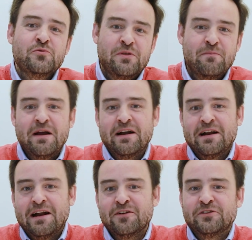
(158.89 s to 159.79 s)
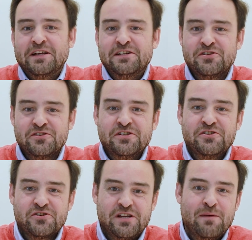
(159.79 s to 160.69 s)
with better annotations in
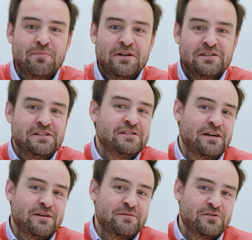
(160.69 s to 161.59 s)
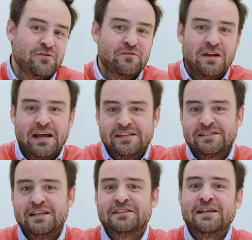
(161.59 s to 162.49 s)
your samples in terms of like
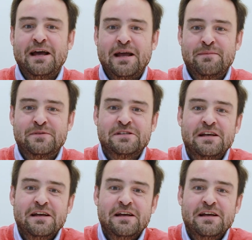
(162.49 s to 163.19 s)
cell types,